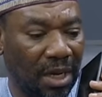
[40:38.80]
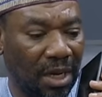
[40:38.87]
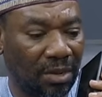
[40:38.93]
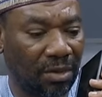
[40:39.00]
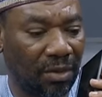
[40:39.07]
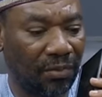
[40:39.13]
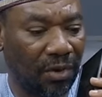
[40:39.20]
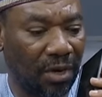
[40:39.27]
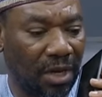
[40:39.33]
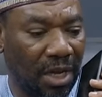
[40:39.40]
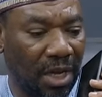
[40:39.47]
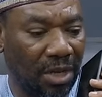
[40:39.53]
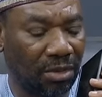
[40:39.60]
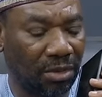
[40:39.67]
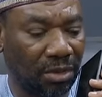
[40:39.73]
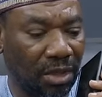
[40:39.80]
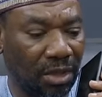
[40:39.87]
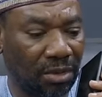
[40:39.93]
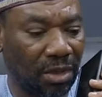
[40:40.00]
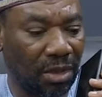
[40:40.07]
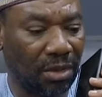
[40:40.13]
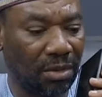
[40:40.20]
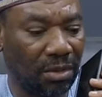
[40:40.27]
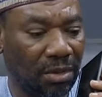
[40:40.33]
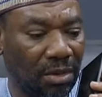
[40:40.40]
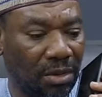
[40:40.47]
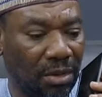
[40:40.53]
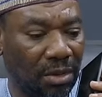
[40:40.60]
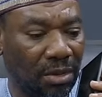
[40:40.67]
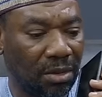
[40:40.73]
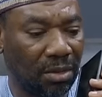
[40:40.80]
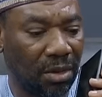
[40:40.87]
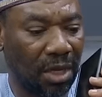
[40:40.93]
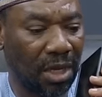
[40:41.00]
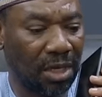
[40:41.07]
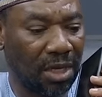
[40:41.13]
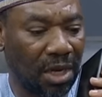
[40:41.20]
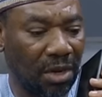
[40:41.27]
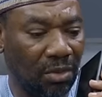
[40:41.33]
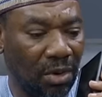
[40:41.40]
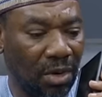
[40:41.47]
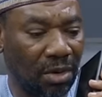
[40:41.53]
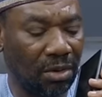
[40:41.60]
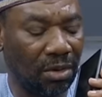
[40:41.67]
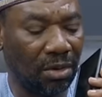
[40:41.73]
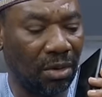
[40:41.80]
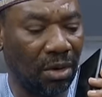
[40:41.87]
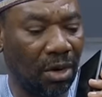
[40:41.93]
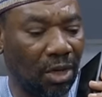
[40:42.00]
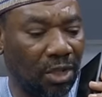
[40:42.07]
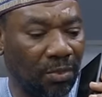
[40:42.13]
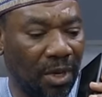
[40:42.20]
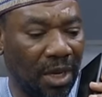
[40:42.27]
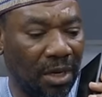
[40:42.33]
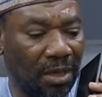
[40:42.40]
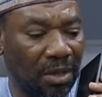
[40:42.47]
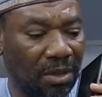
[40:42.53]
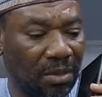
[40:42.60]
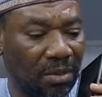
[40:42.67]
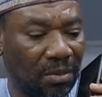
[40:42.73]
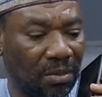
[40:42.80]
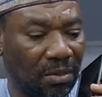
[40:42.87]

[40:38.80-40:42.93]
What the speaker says: Either to further education, to get her work, or husband.